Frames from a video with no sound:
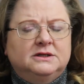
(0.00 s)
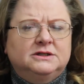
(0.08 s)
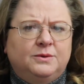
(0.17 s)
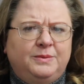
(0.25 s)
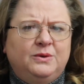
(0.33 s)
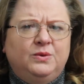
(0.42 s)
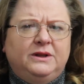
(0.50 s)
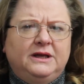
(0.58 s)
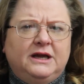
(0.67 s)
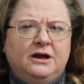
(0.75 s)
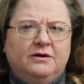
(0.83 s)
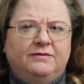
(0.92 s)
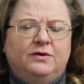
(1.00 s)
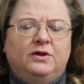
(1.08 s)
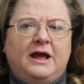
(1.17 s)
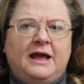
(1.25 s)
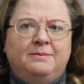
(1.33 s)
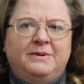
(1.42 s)
So be really
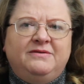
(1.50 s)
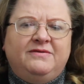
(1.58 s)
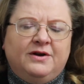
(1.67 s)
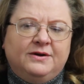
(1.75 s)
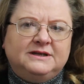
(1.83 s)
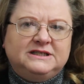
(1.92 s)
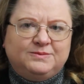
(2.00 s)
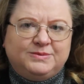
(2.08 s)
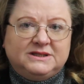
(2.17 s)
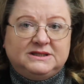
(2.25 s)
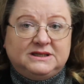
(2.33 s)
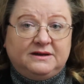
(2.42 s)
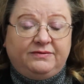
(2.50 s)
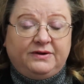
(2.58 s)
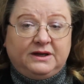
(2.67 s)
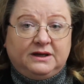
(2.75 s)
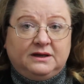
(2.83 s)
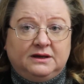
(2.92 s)
careful and be very
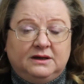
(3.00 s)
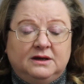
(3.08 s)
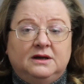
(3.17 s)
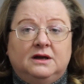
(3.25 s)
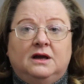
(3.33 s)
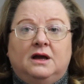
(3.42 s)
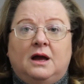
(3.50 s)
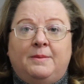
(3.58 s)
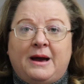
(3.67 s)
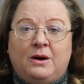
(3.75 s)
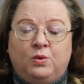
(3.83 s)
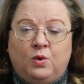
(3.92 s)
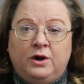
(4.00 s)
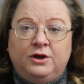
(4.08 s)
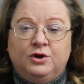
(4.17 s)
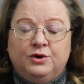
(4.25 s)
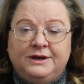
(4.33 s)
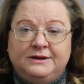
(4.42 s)
specific about
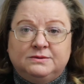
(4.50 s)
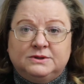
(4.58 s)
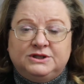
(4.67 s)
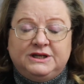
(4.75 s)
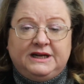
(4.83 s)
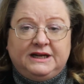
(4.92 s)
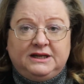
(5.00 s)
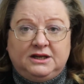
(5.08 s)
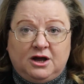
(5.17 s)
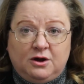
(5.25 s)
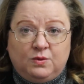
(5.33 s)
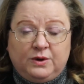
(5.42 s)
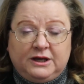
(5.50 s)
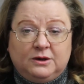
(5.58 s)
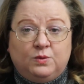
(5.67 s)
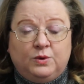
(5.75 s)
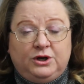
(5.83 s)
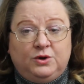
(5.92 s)
what you're interested in
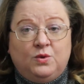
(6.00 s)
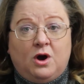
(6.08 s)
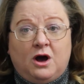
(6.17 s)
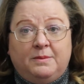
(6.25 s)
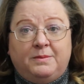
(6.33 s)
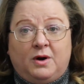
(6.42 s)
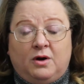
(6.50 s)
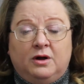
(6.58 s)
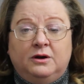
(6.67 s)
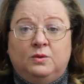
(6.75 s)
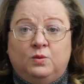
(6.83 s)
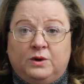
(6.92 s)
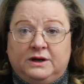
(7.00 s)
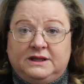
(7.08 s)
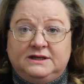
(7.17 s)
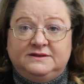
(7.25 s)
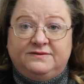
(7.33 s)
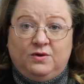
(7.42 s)
knowing when you hop on one of
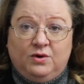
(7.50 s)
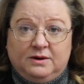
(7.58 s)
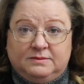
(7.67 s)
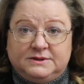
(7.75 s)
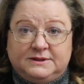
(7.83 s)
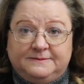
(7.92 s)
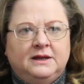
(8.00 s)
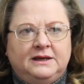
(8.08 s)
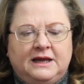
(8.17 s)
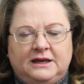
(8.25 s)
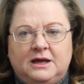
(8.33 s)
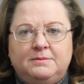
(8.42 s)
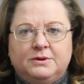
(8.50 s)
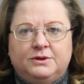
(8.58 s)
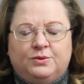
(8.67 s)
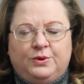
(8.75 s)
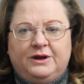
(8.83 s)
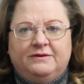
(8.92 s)
these forums. Now, number
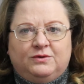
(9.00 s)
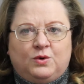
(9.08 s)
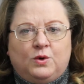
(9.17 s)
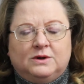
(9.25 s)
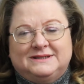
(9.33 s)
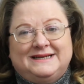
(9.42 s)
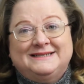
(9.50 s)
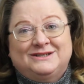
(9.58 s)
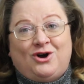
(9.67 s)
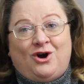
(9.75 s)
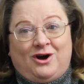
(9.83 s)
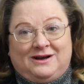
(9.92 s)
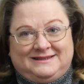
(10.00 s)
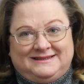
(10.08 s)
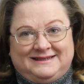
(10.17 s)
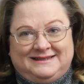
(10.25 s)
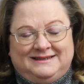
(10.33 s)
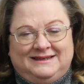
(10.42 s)
three, of course, is
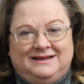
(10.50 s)
cost.